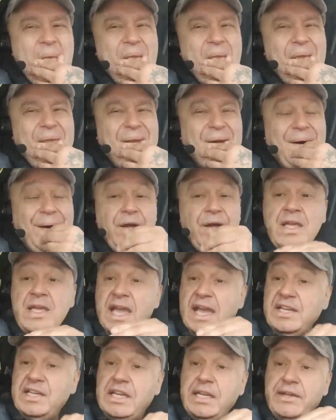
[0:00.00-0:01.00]
And
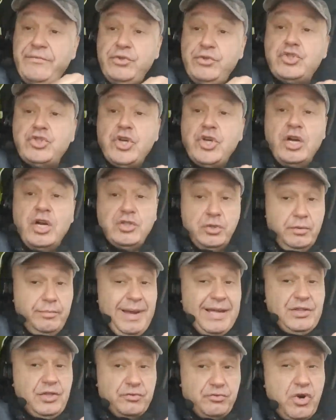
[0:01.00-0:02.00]
then if you talk
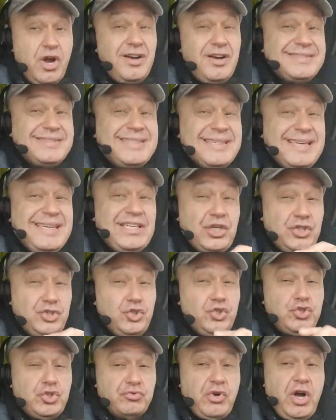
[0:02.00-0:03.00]
about the wrong thing and
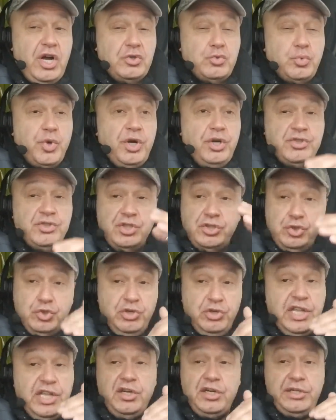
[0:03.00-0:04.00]
use the wrong words, you
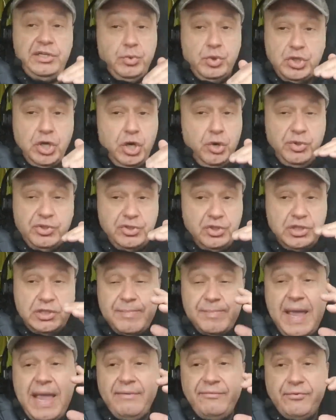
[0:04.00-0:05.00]
literally will go into the
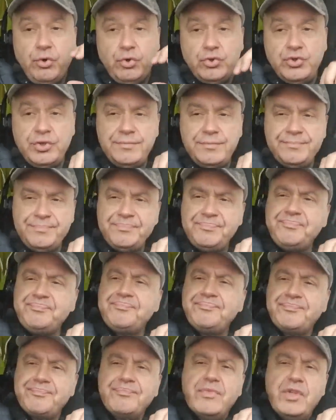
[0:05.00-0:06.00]
spam folder.
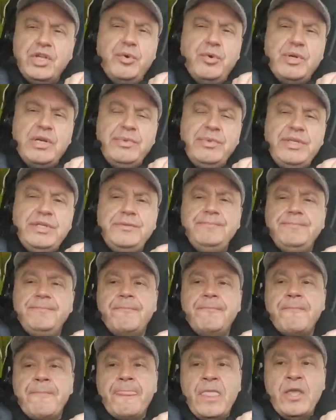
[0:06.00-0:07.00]
You know what I mean?
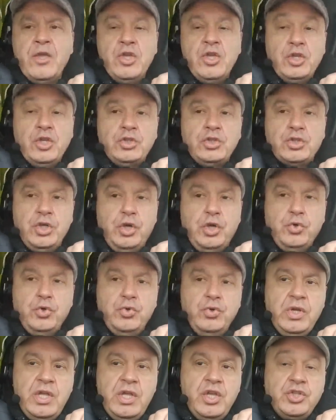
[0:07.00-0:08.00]

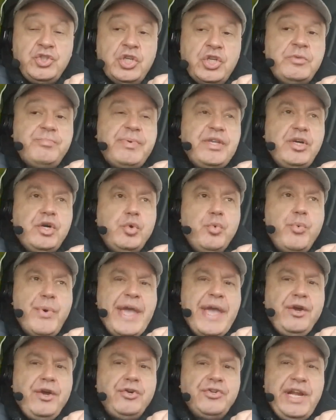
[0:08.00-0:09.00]
So just be
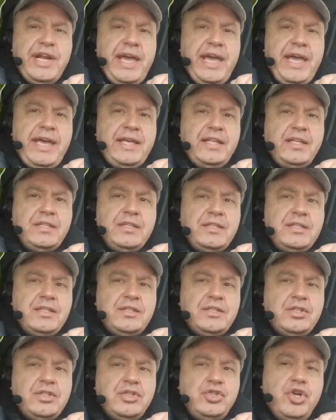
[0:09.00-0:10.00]
aware that
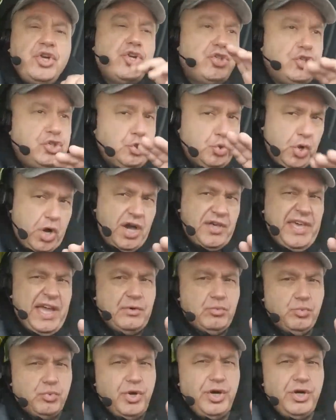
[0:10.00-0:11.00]
you're going to do all
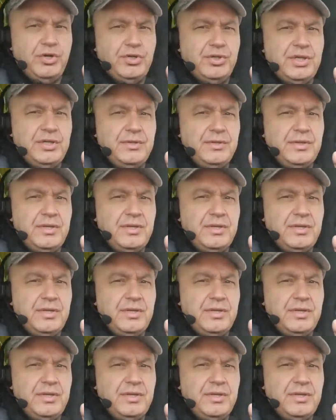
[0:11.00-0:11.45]
that work.